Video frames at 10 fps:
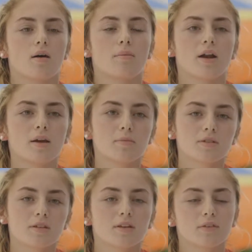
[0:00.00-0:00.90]
My name
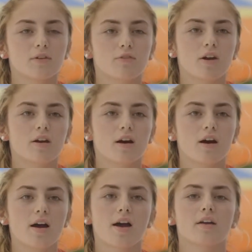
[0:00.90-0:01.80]
is Olivia
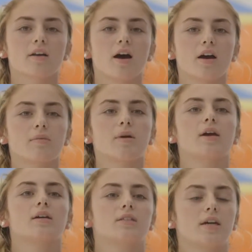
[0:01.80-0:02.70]
Frjka, and I'm
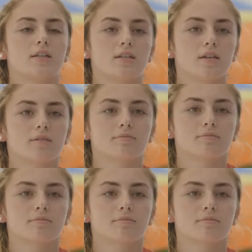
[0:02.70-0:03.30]
a CIT